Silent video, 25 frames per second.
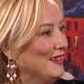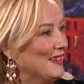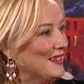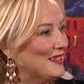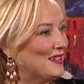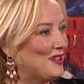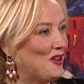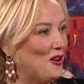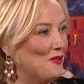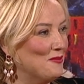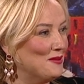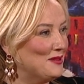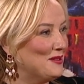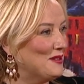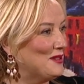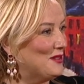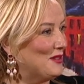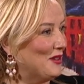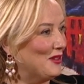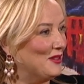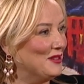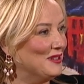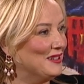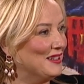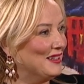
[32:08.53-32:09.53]
it's coming
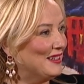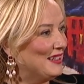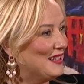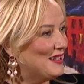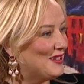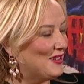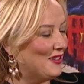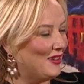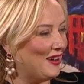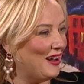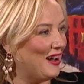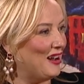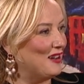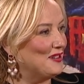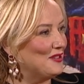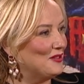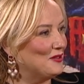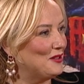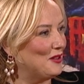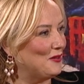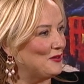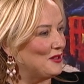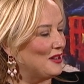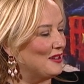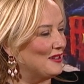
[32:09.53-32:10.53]
soon, and he's gonna have,
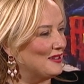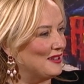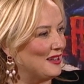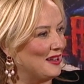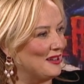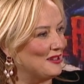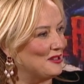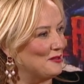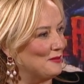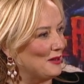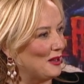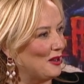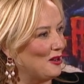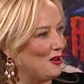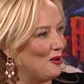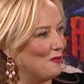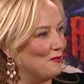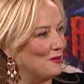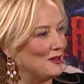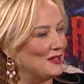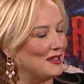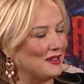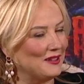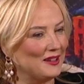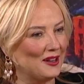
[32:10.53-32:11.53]
Jeff Donaldson has to make a
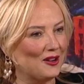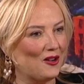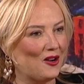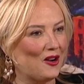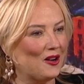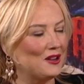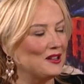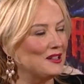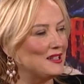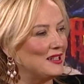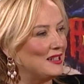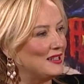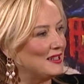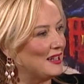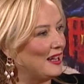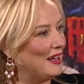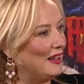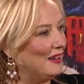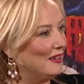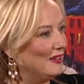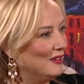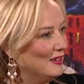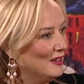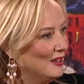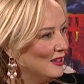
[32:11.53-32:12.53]
compromise. And then how does he
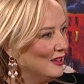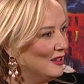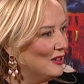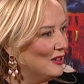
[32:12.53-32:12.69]
tell